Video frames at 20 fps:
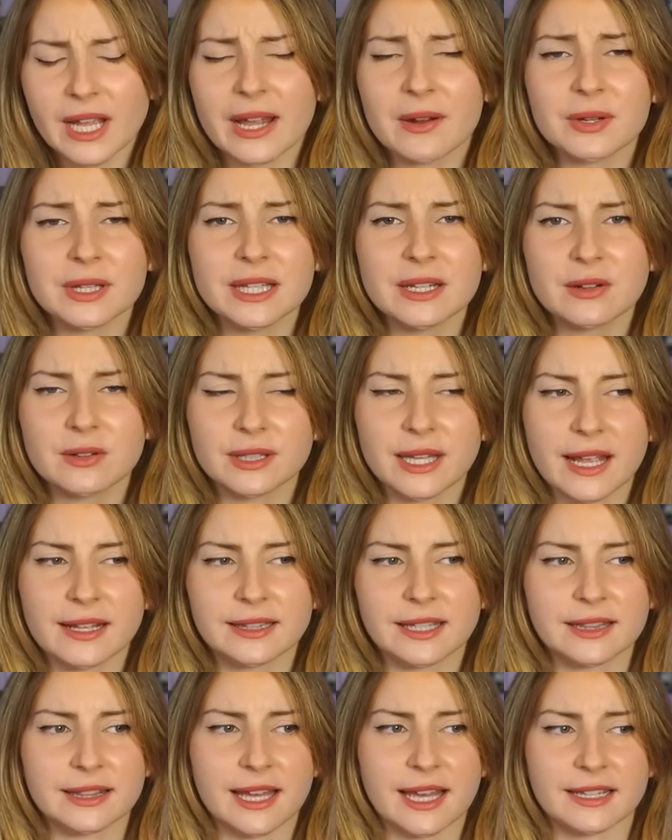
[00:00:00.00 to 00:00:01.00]
I really don't like
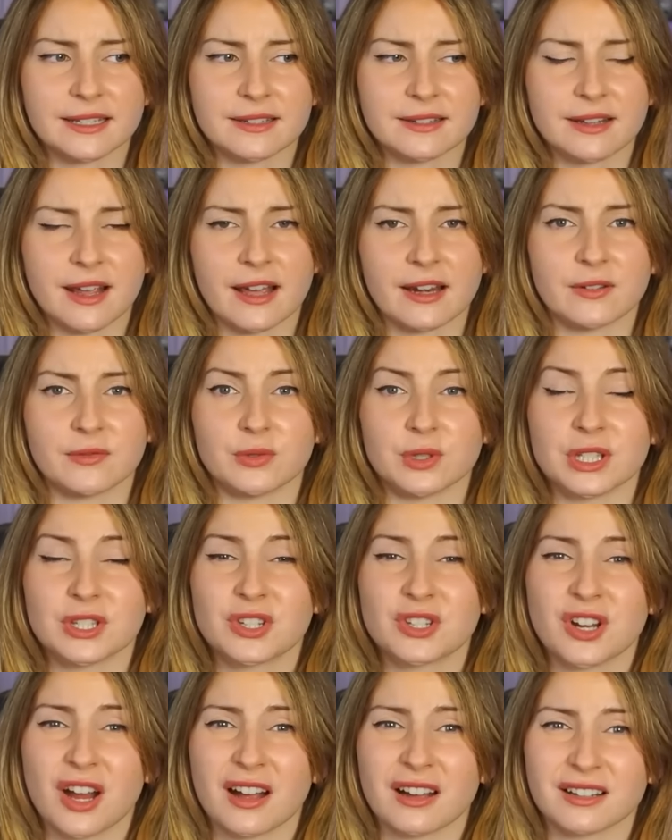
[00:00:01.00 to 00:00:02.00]
that kind of was
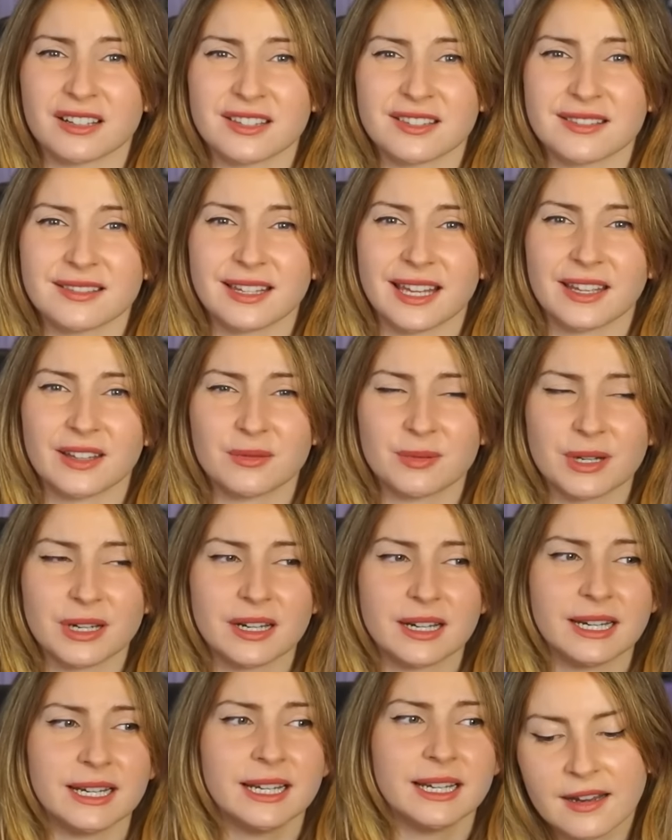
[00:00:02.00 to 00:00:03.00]
Chuck's Hail
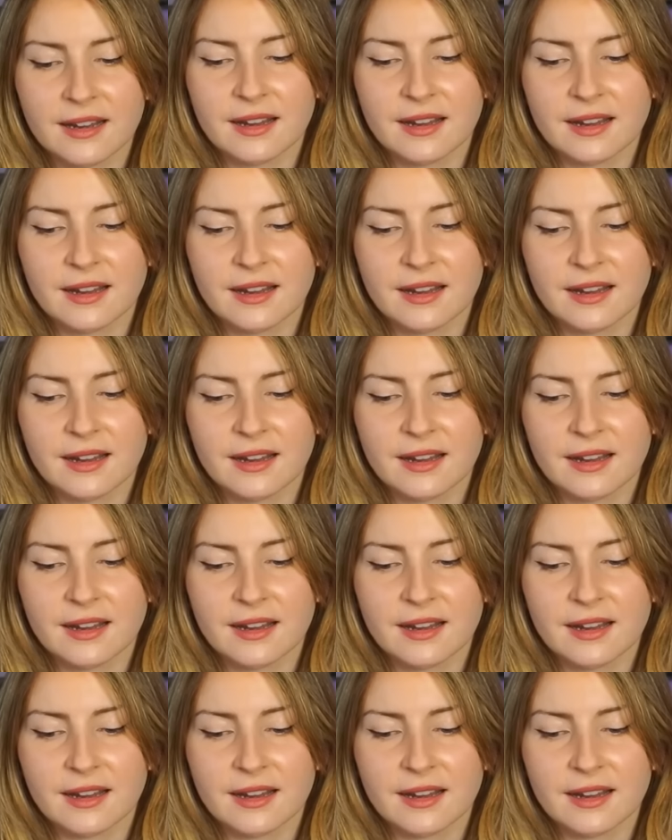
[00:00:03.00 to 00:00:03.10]
Mary.